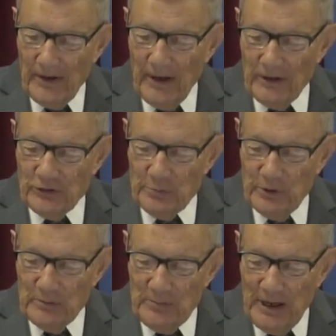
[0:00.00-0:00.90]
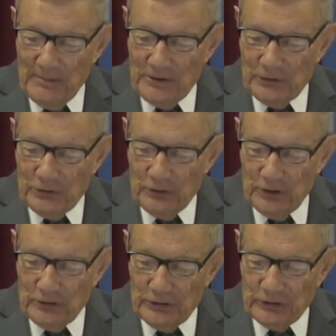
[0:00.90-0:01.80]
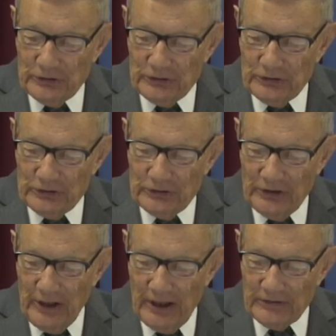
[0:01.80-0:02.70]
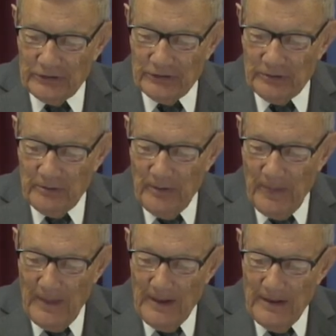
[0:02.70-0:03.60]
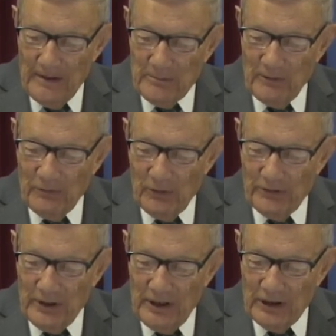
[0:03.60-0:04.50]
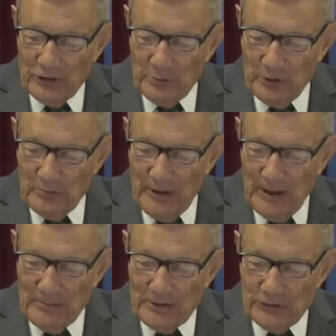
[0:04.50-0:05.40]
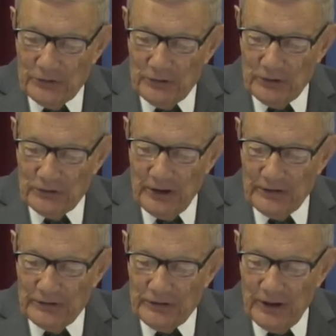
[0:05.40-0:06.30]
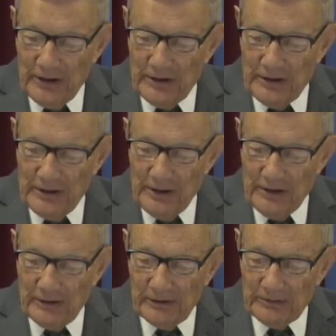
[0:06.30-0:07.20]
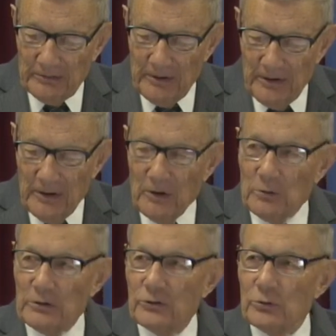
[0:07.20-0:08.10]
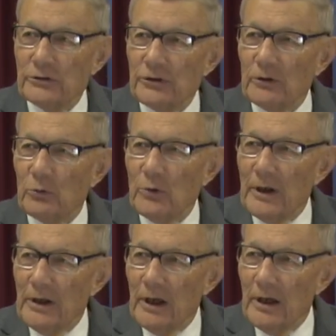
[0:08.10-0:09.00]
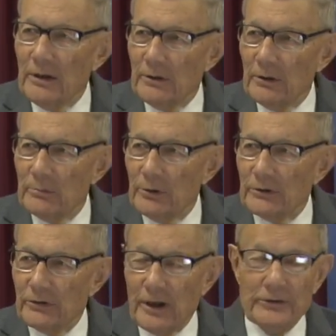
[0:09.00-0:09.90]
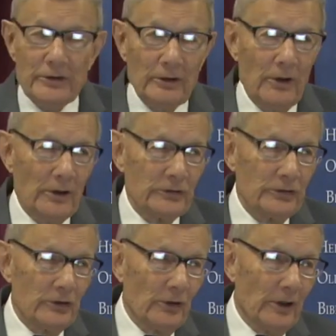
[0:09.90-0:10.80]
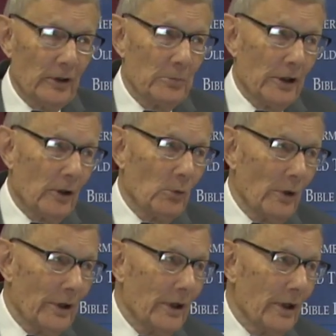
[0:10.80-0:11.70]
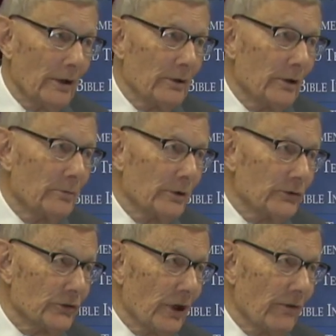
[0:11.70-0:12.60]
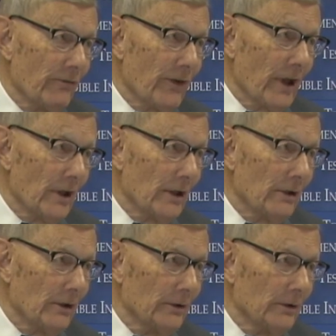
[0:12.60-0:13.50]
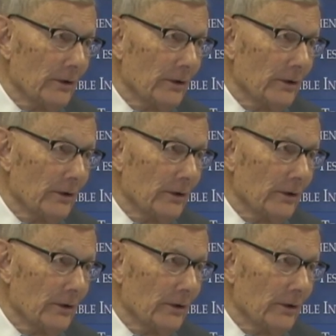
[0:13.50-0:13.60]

the Ashburn Baptist Church is a success. Before the Ashburn Baptist Church, I started another, which was a 100%, that's a long story, but a 100% failure.